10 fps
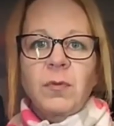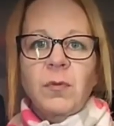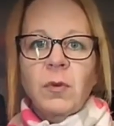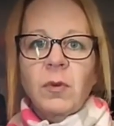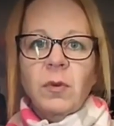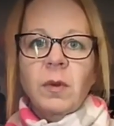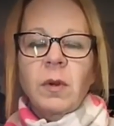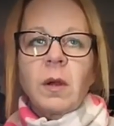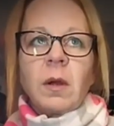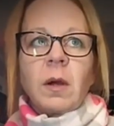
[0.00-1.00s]
For
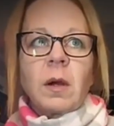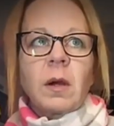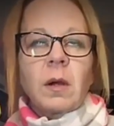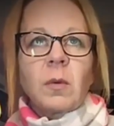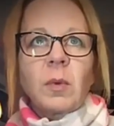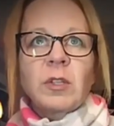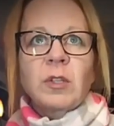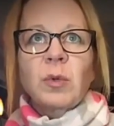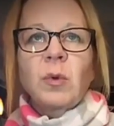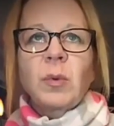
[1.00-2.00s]
one
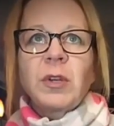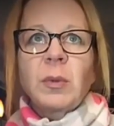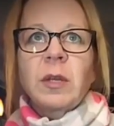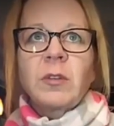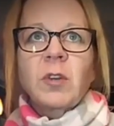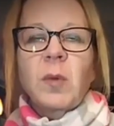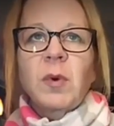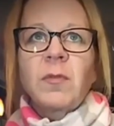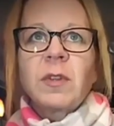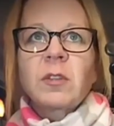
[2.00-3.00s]
school where you can drop
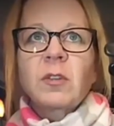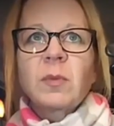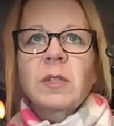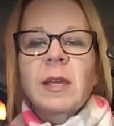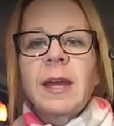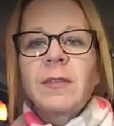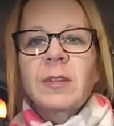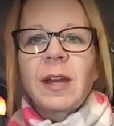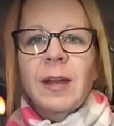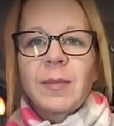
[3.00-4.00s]
off instruments ahead of
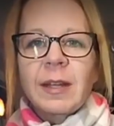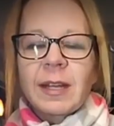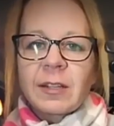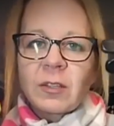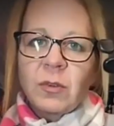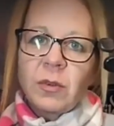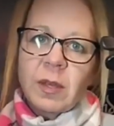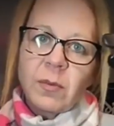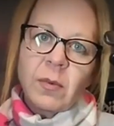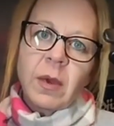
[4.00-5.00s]
time, I like to tune
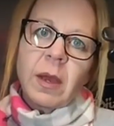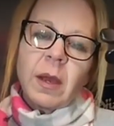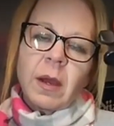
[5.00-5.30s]
them